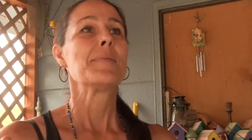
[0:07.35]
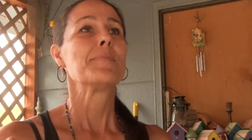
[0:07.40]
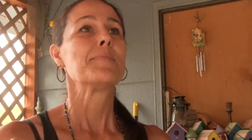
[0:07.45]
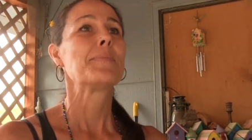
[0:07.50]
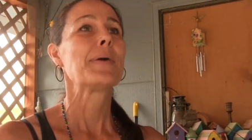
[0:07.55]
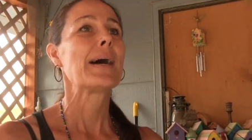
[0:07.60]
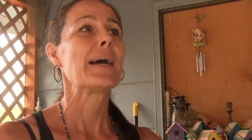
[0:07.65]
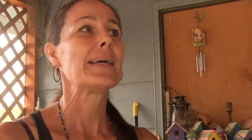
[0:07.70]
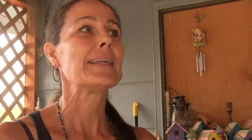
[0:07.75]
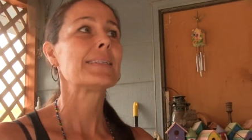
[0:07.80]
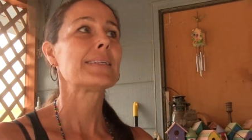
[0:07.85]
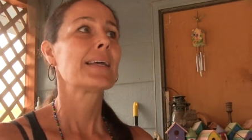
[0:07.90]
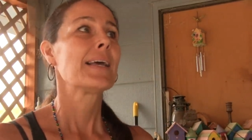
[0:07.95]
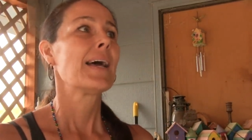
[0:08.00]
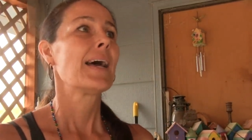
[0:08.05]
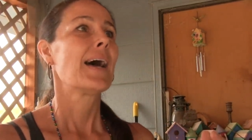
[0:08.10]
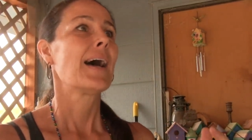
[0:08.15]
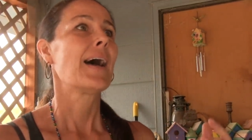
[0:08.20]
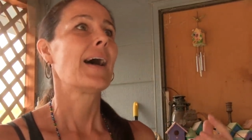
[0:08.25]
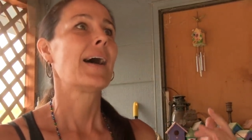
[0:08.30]
But
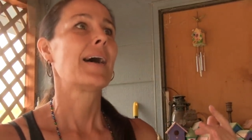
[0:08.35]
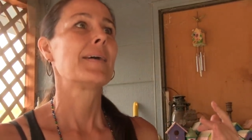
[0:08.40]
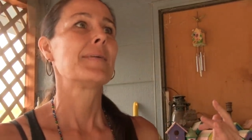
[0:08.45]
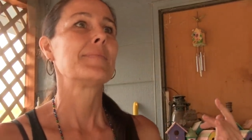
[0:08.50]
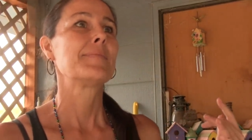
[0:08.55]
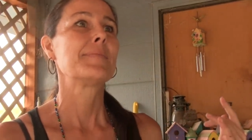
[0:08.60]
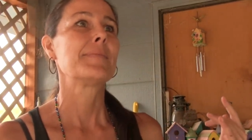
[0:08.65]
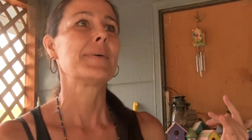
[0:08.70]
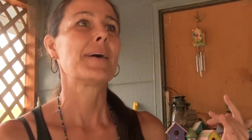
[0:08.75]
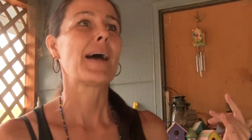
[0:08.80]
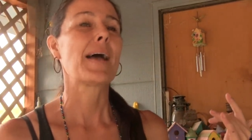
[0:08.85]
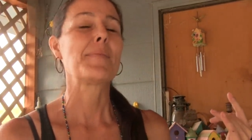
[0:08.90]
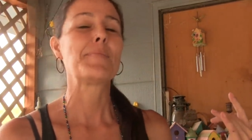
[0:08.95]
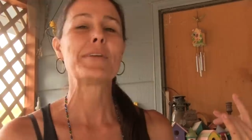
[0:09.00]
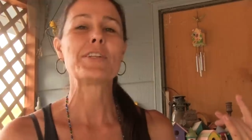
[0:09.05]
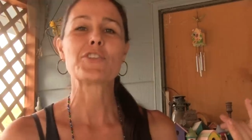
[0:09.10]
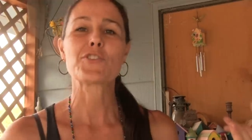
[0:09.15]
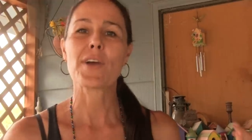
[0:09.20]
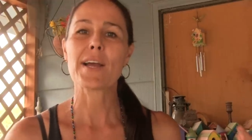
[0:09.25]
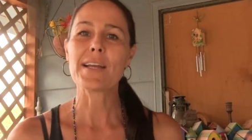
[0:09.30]
um, I've
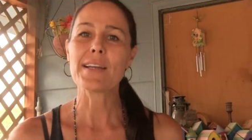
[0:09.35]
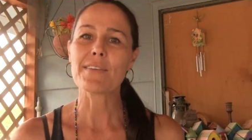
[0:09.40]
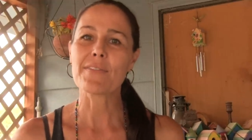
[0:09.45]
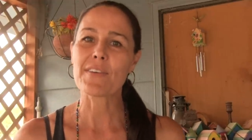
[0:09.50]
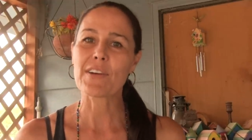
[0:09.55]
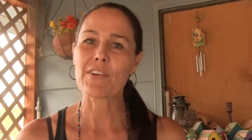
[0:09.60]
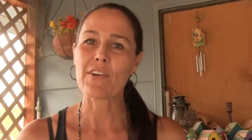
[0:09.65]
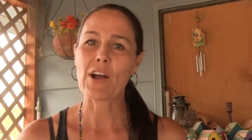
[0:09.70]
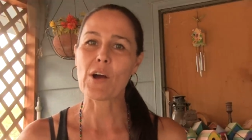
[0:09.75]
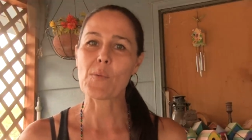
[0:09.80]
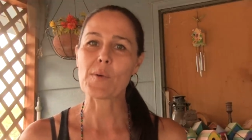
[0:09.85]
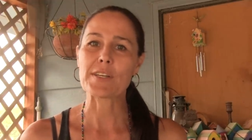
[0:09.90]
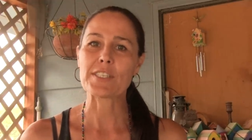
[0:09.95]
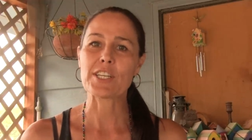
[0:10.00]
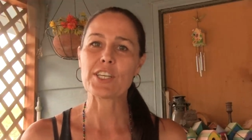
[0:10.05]
been trying to figure out what